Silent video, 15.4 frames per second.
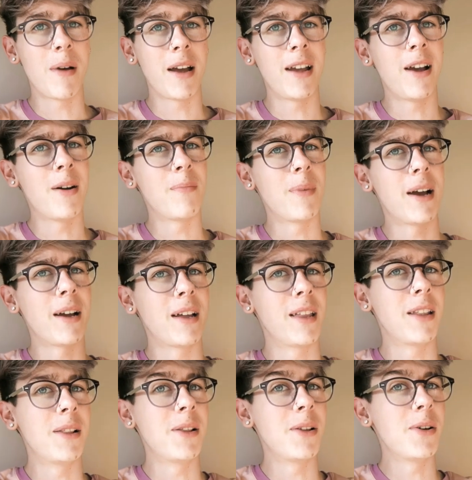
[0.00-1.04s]
about it on my
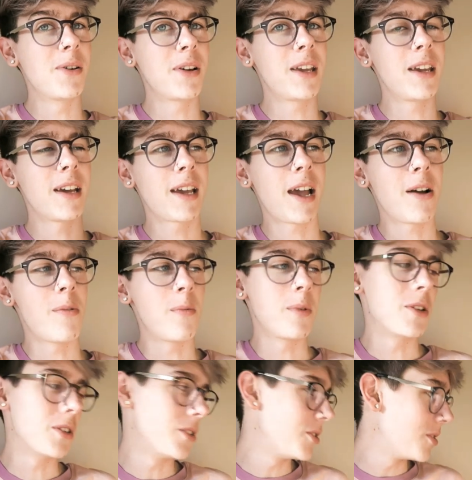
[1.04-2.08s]
Loki account
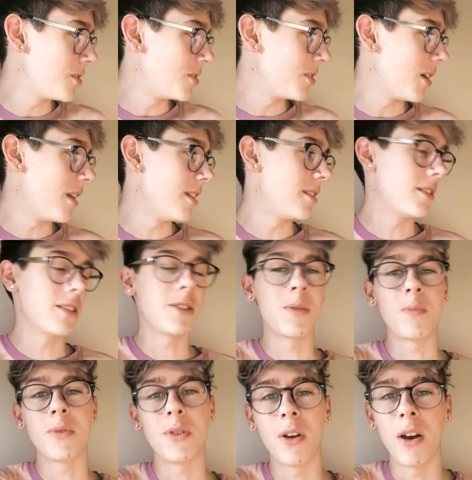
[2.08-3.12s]
which has just turned into
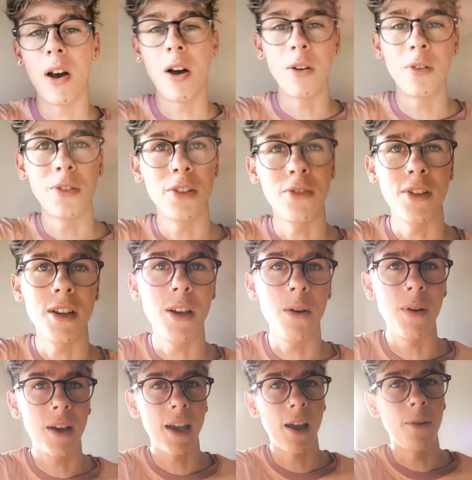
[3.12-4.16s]
some sort of alter
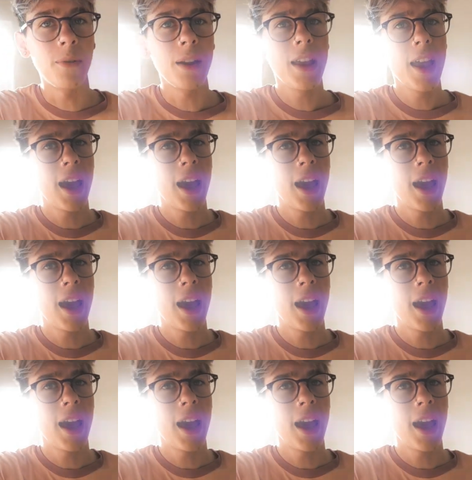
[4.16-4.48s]
ego account